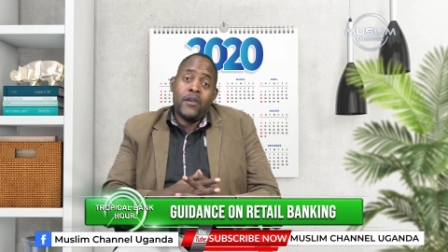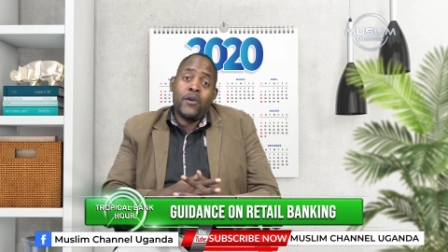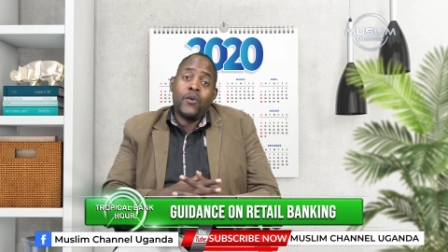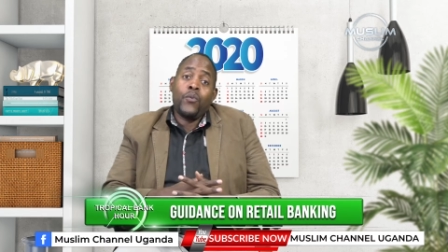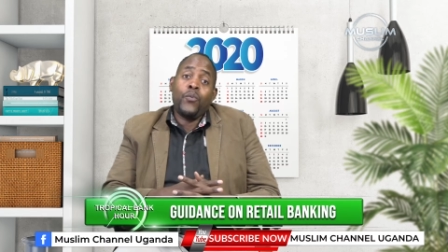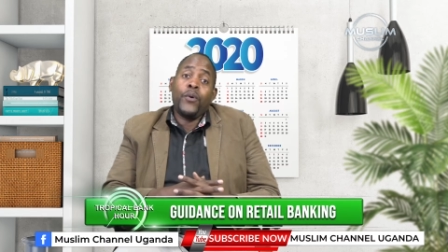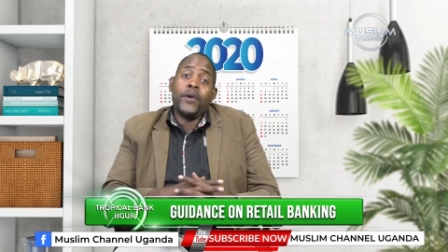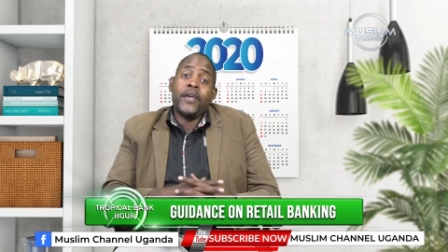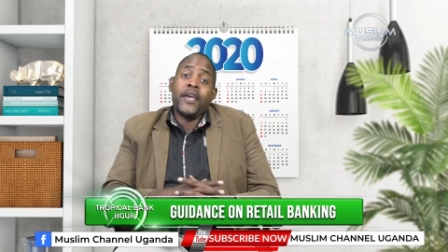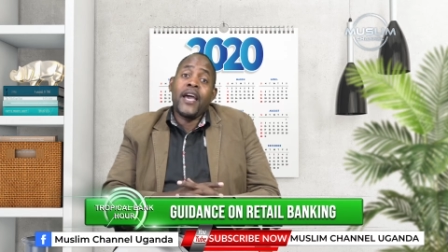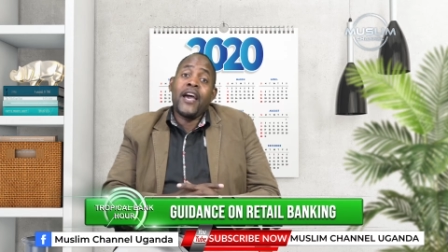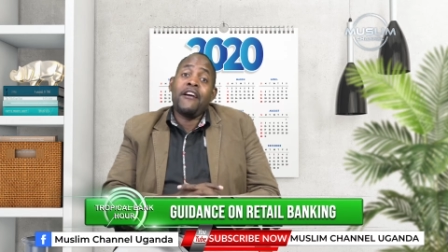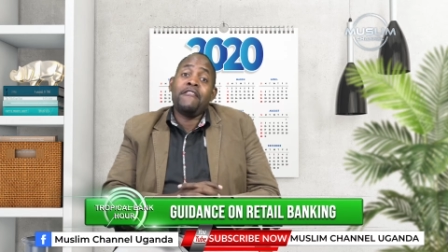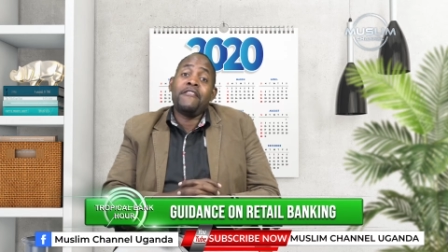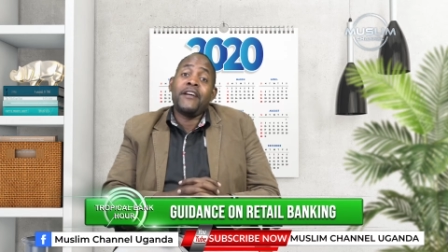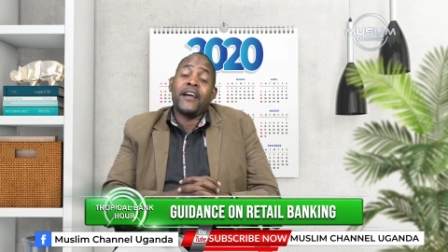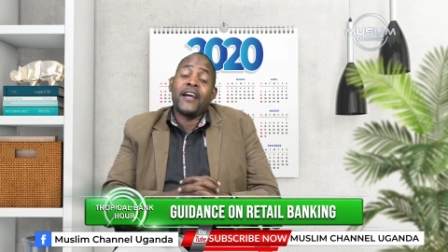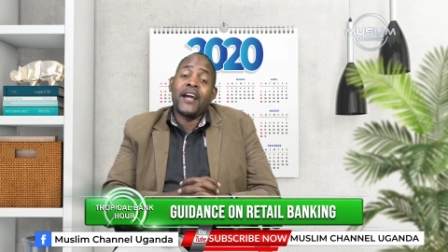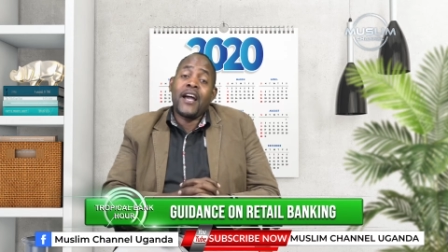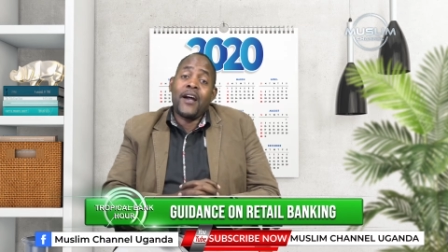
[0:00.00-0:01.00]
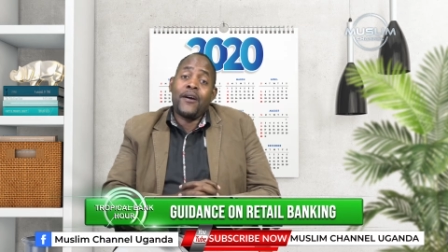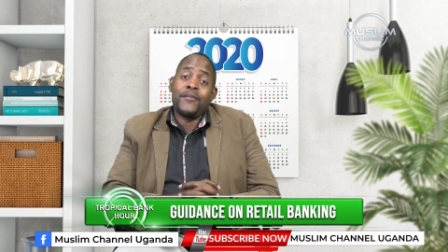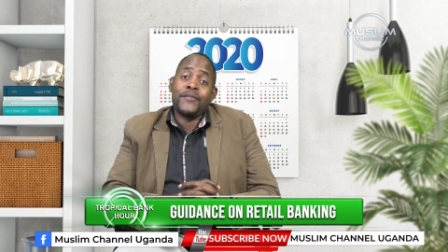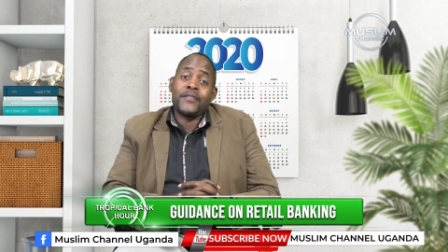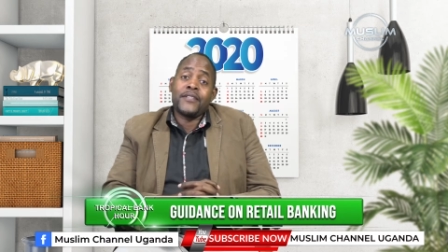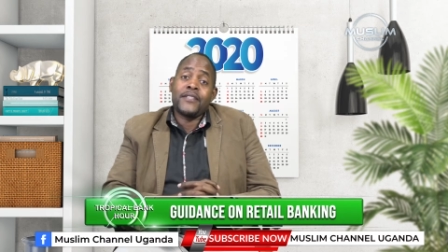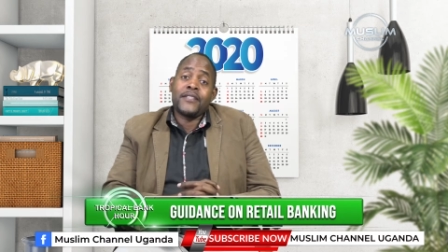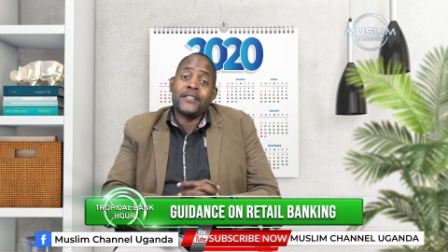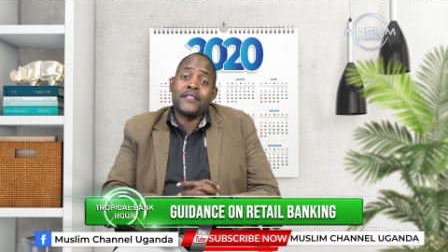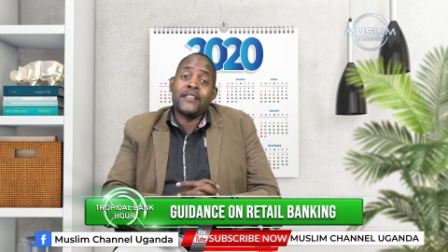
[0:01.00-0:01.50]
We have
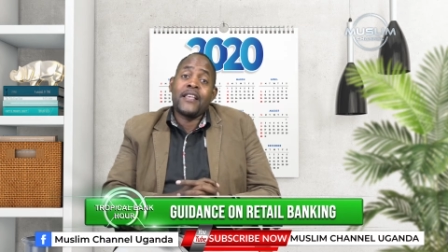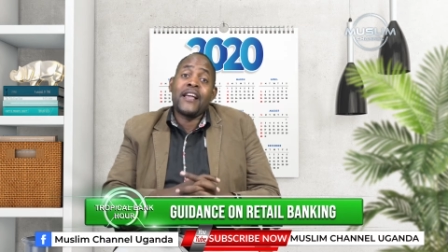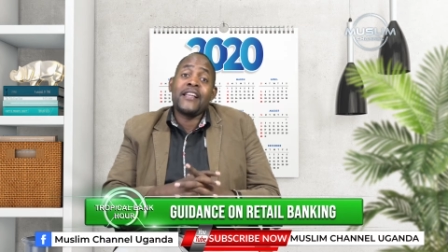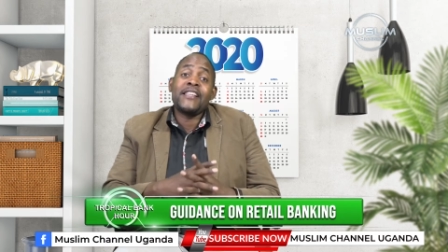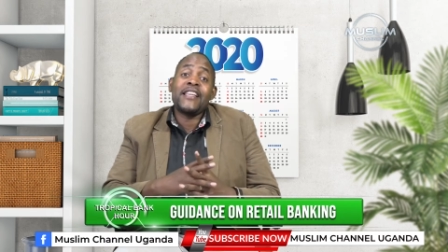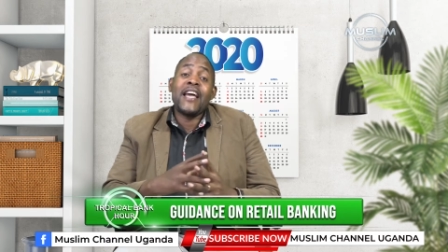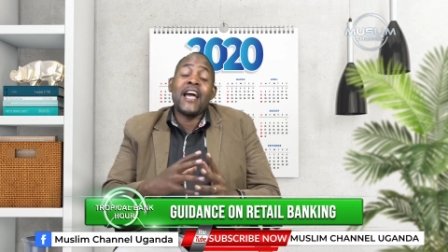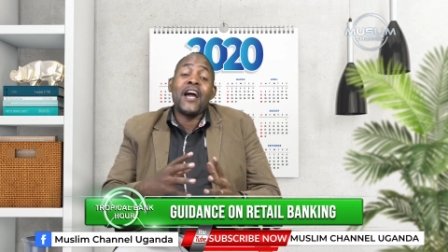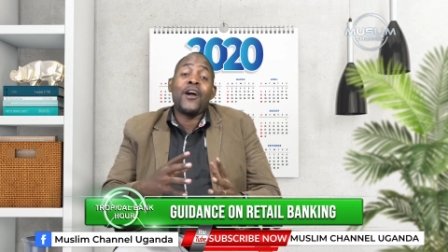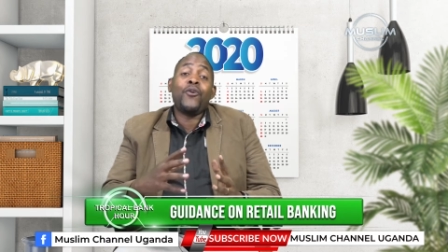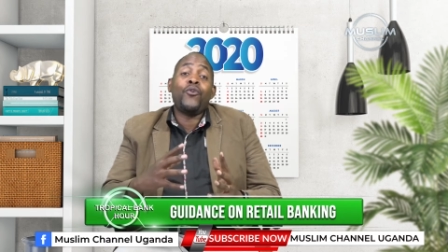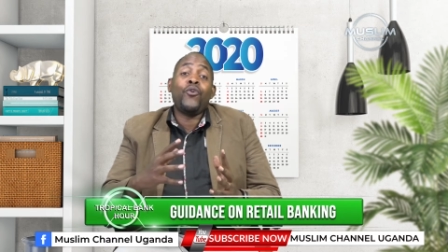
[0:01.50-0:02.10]
accounts that are